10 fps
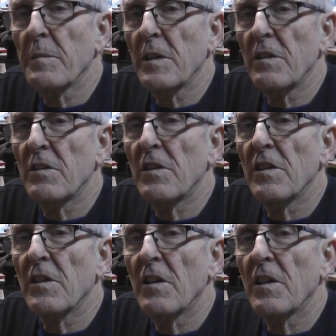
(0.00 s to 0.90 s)
When you turn
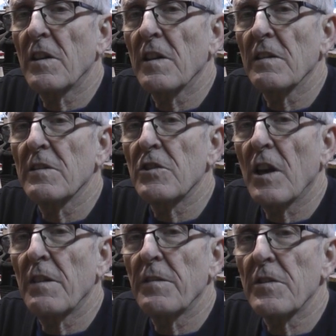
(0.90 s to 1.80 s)
it on, it'll
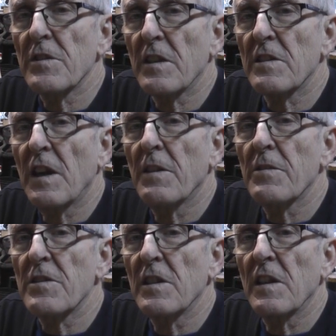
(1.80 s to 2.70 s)
shine for 6
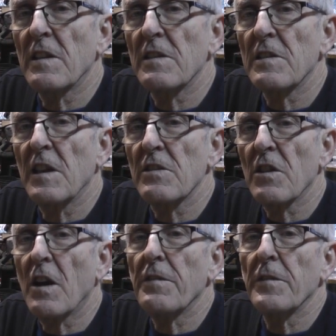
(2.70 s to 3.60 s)
hours, and then it stays
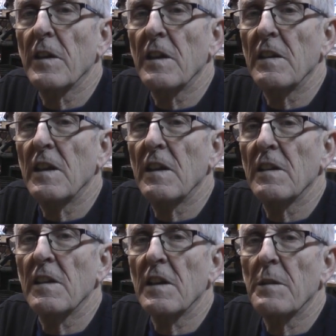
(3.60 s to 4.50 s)
off for 18
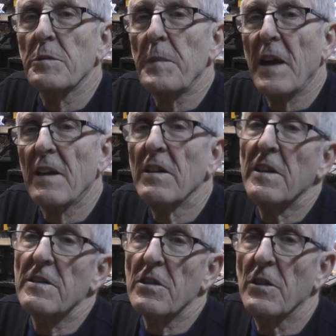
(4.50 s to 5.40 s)
and then comes back
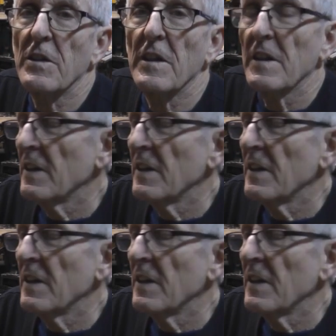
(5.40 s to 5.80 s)
on. So,